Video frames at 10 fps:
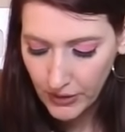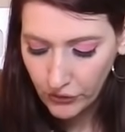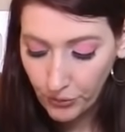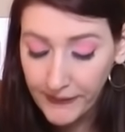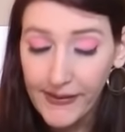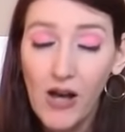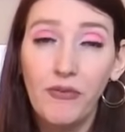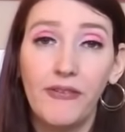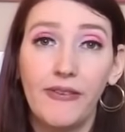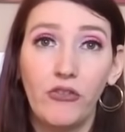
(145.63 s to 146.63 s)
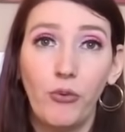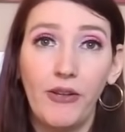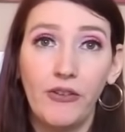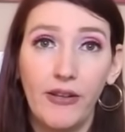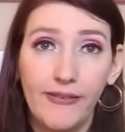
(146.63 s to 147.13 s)
to resolve this
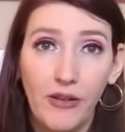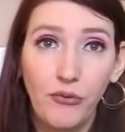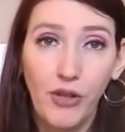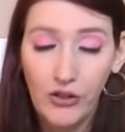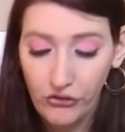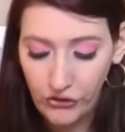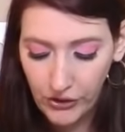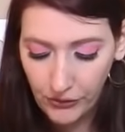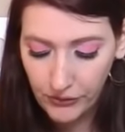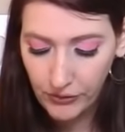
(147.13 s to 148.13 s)
situation that's unfinished here